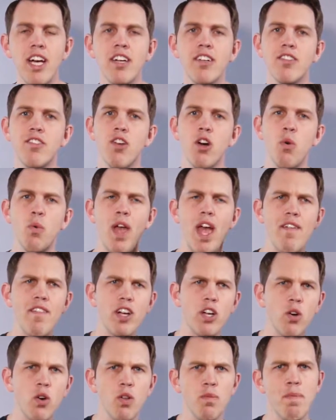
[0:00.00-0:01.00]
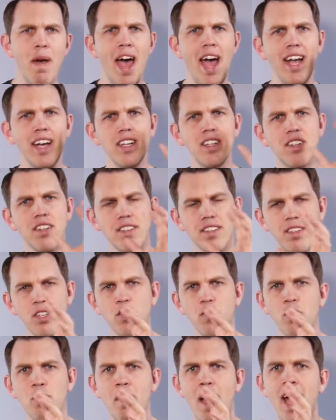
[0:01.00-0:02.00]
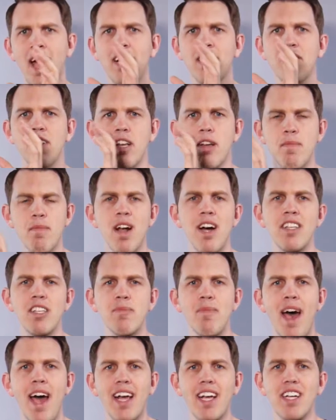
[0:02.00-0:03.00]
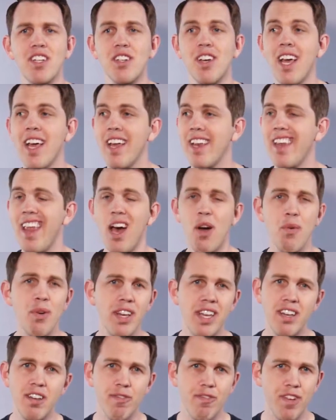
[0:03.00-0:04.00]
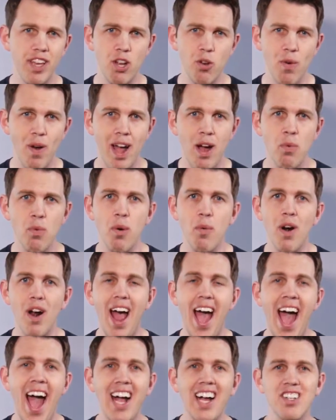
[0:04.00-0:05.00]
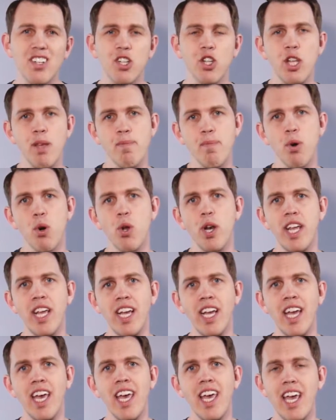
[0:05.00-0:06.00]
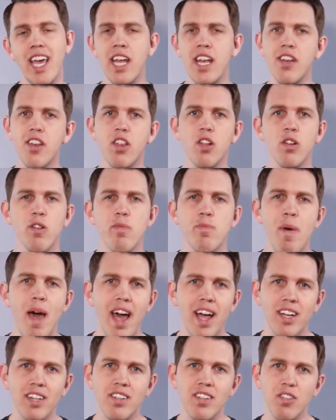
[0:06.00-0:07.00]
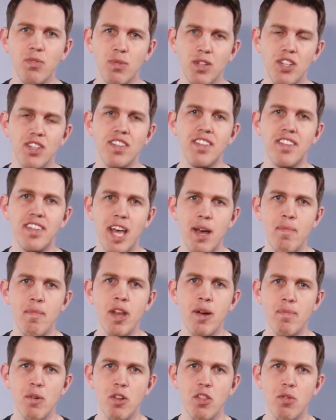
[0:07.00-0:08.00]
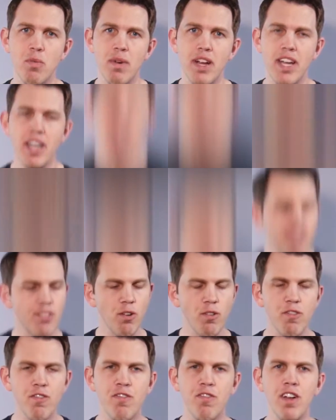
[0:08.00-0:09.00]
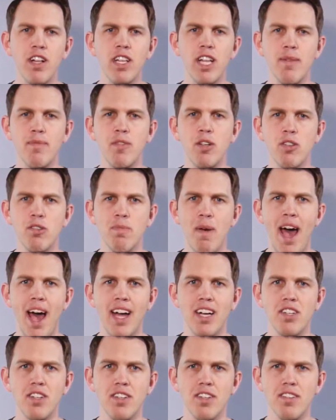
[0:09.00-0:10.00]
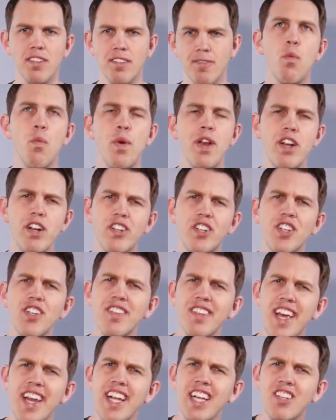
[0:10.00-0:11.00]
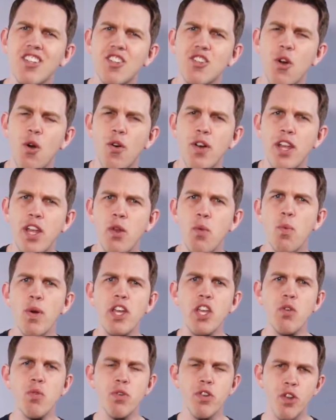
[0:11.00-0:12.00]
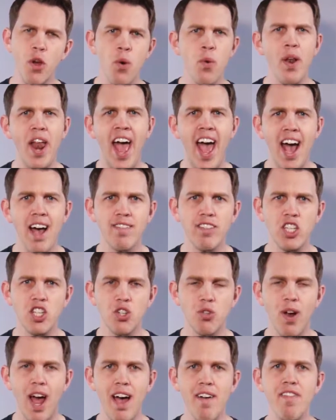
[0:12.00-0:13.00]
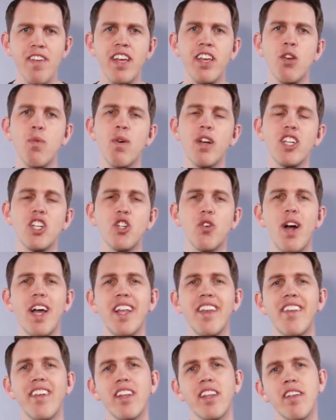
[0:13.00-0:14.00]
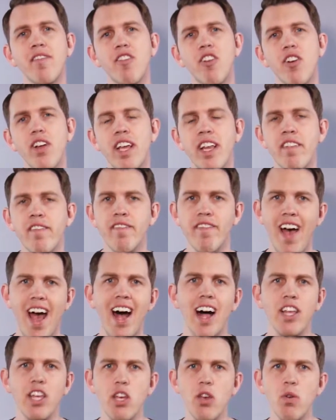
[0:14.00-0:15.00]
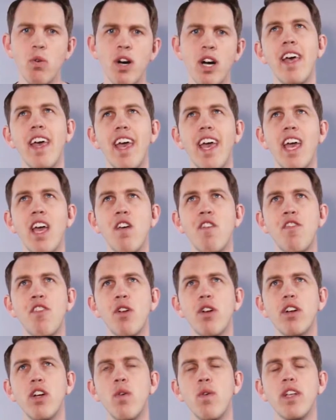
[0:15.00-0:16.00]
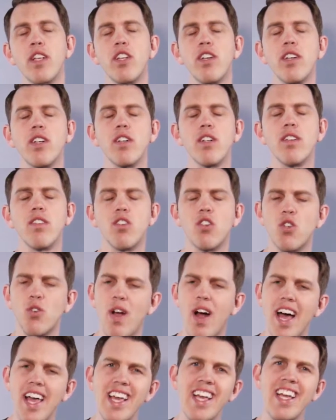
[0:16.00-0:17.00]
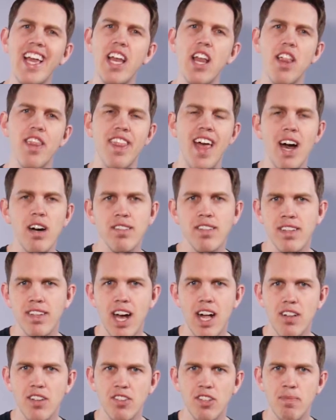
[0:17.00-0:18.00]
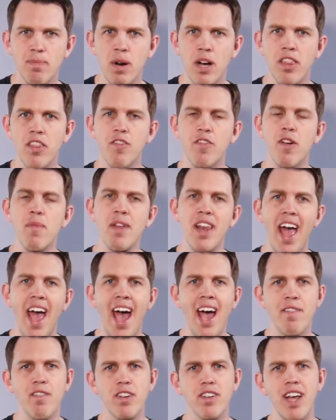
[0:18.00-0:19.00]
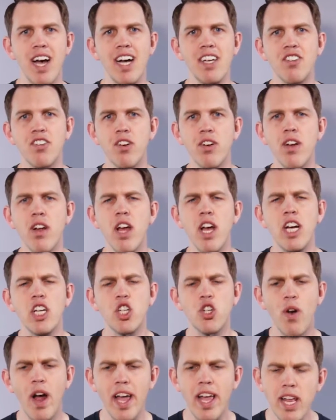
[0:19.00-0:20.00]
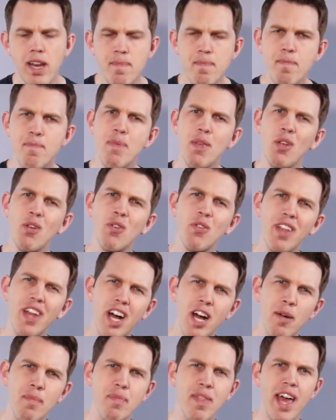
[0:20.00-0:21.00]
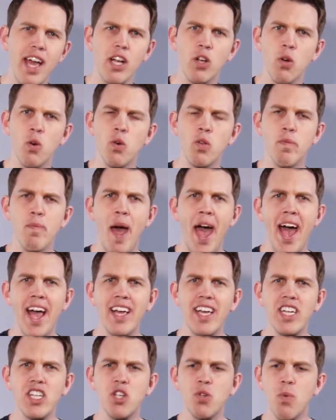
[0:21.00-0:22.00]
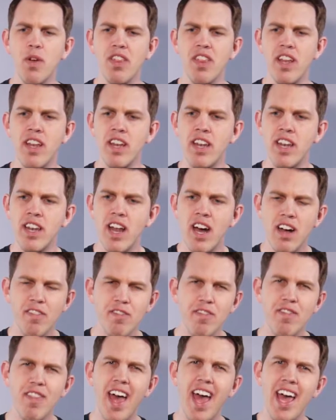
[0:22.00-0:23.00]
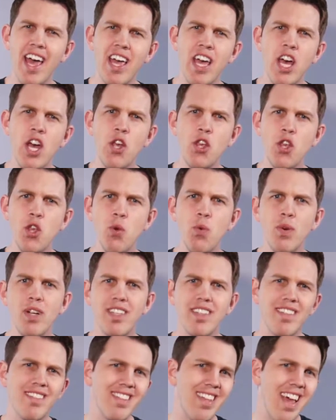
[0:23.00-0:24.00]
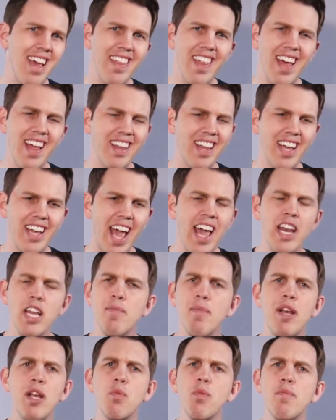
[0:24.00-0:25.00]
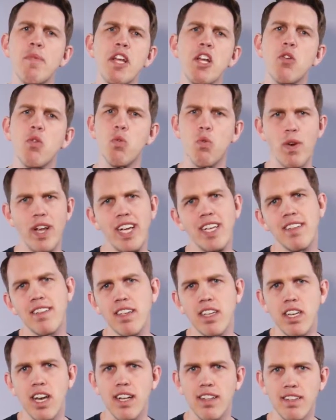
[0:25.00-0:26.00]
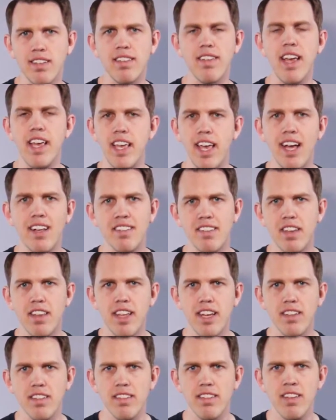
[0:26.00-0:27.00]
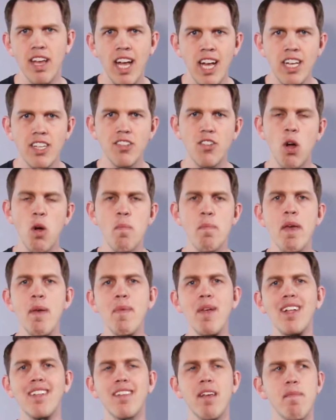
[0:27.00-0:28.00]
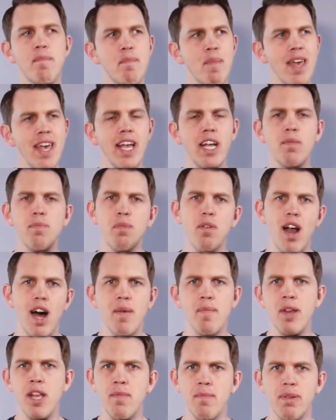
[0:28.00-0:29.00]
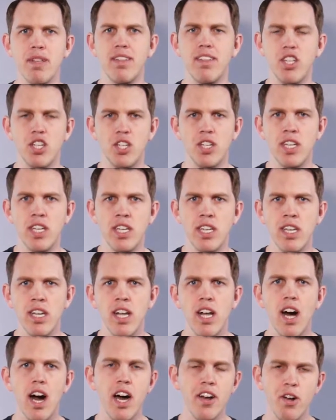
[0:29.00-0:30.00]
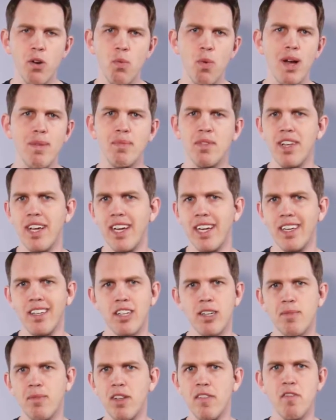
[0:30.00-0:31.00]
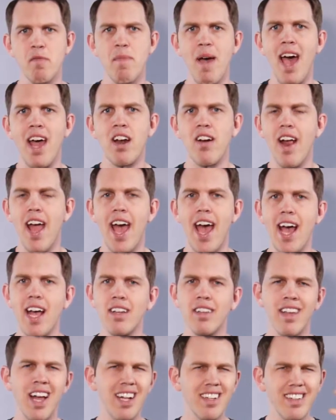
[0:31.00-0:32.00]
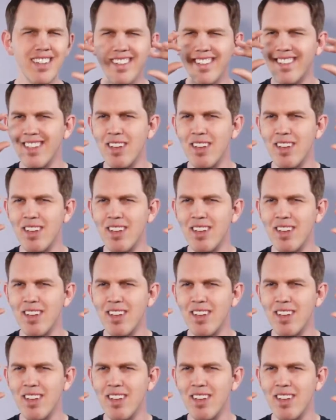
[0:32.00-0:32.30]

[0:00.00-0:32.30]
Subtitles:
So we have a gold package, a silver package, and a bronze package. Now we need to figure out what we're actually putting into those packages, which is step number 3. So fill up those packages. When you're just getting started, what you don't have in traffic, you want to try and deliver in value. If you're going to try and get $1,000 a month from an advertiser, try and build up that gold package with enough that you would say that like anybody would be crazy not to say yes to this. So maybe it's a big prominent position on your website in terms of a banner ad, not just